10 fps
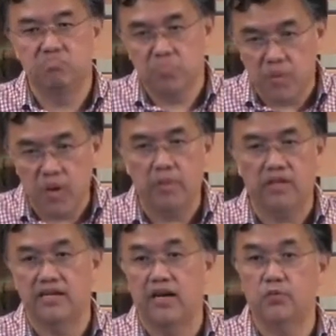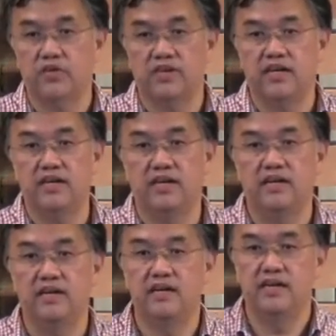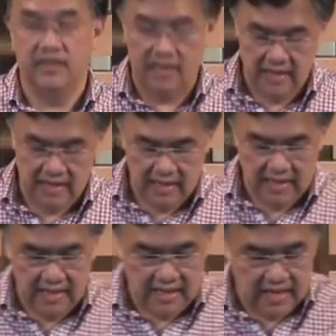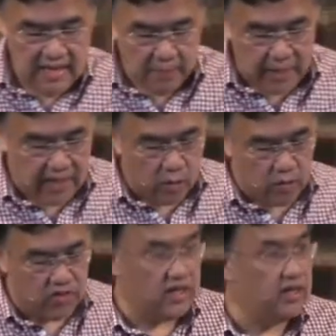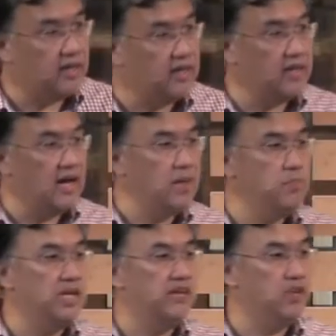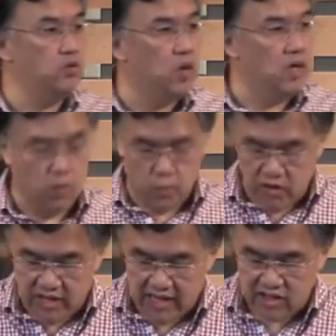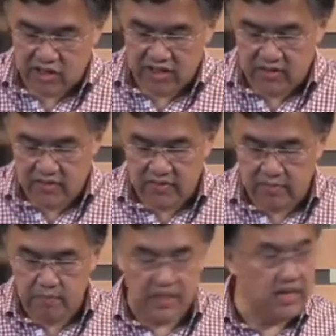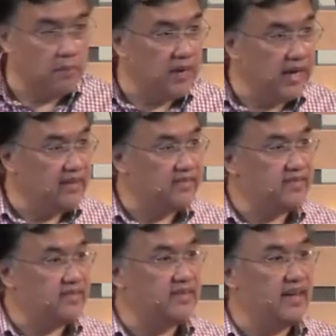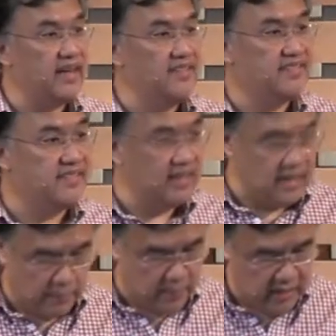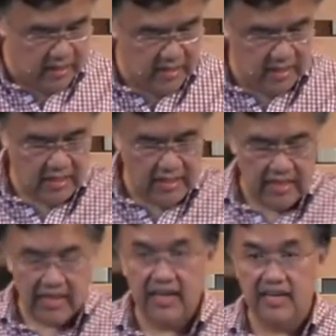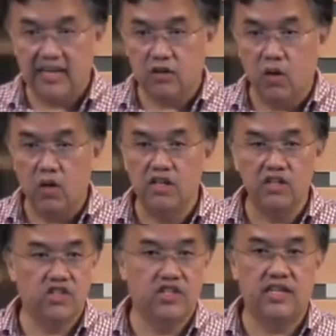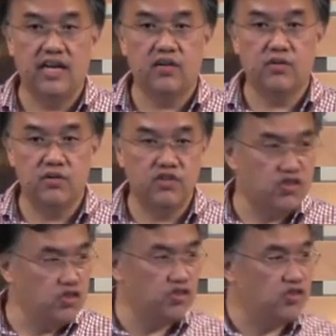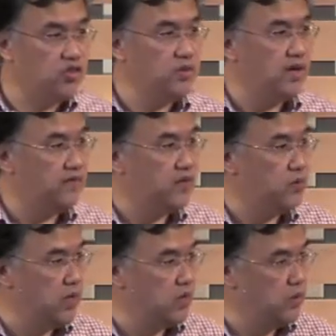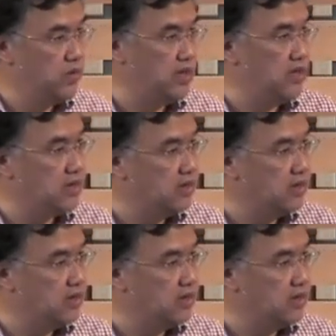Probably, I would say. But I would say that the unbelieving world would actually be amazed and sit up and acknowledge that Christians do have the real thing,